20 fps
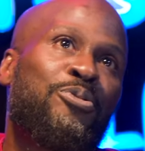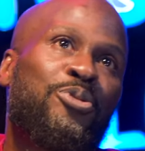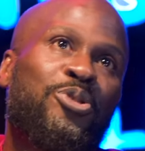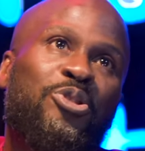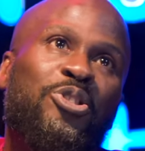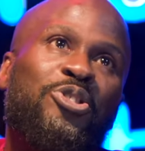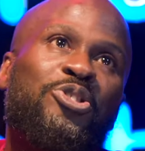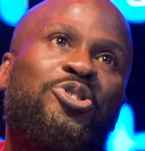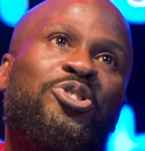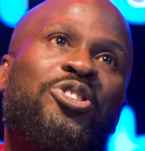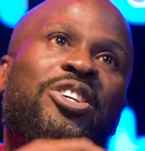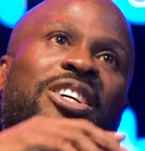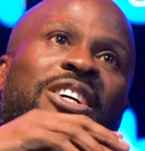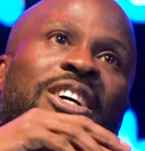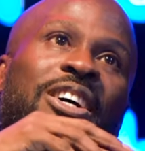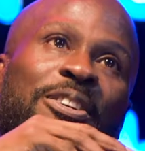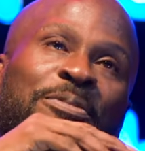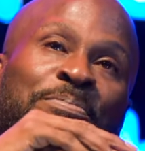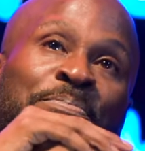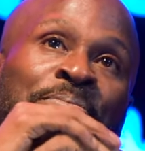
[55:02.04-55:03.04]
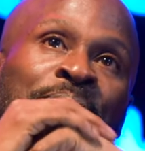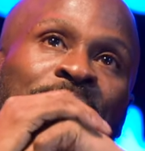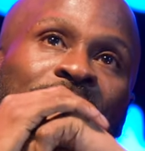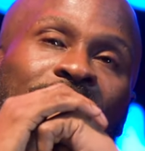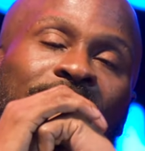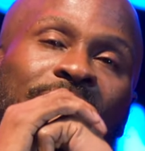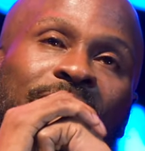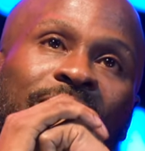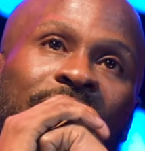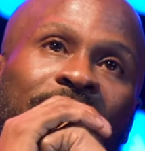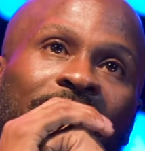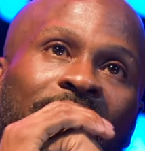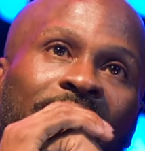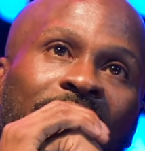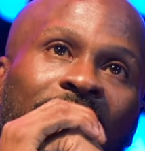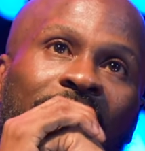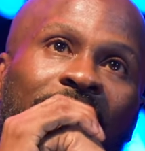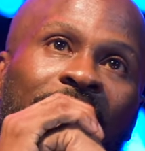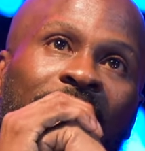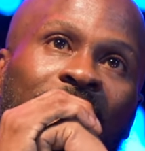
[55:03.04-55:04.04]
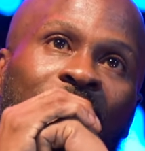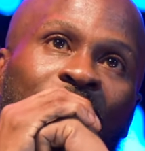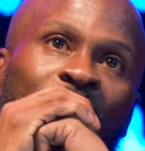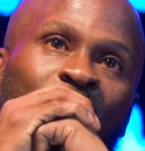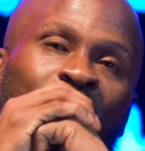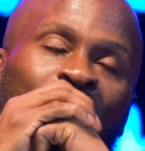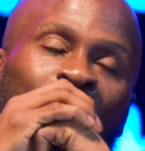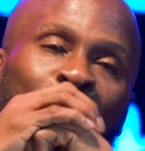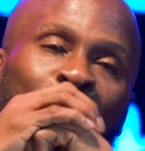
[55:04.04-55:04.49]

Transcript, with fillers: from the country again. And then,